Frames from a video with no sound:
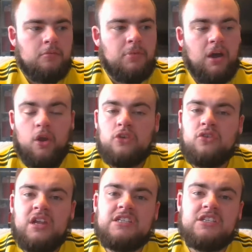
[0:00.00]
But I'll
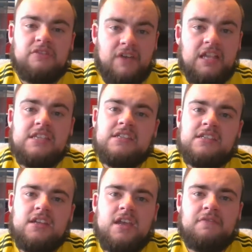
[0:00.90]
also listen to
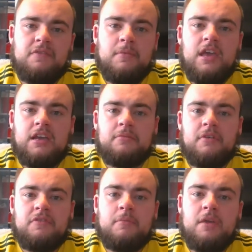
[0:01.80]
fans if they
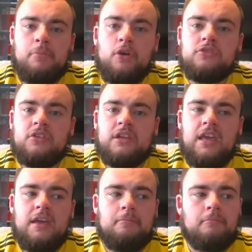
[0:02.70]
make points on the
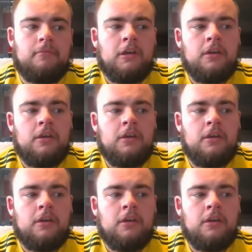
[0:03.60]
game.